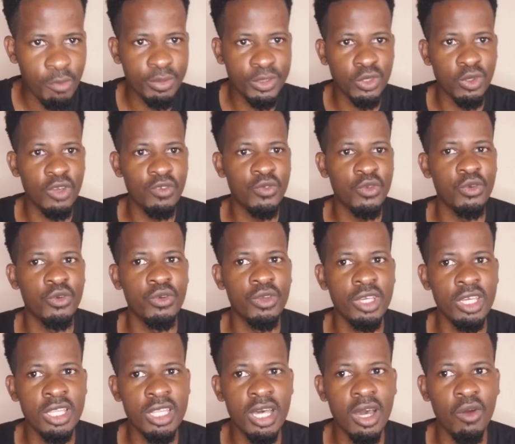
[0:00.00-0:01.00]
So if you
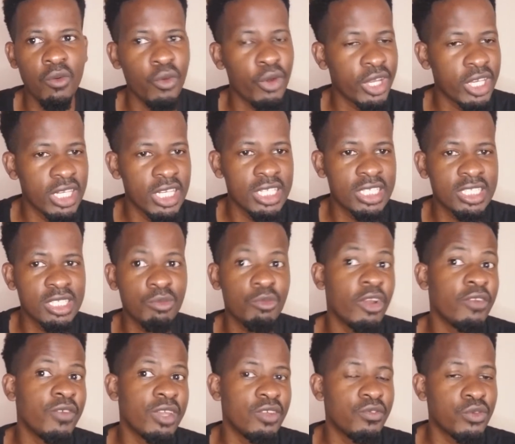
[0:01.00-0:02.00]
either work in a team, or
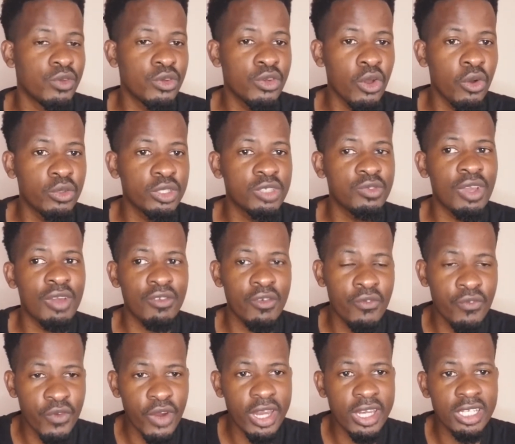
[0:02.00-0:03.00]
even if you don't, if you have a
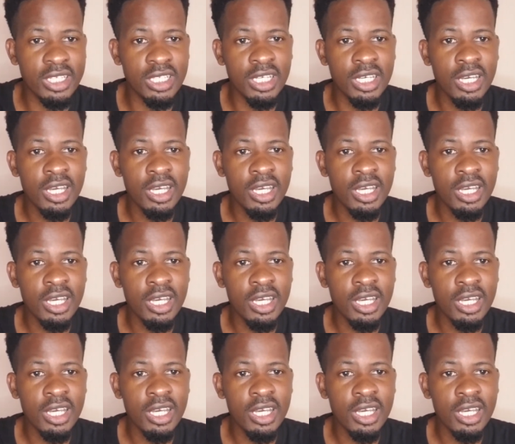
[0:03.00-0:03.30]
friend,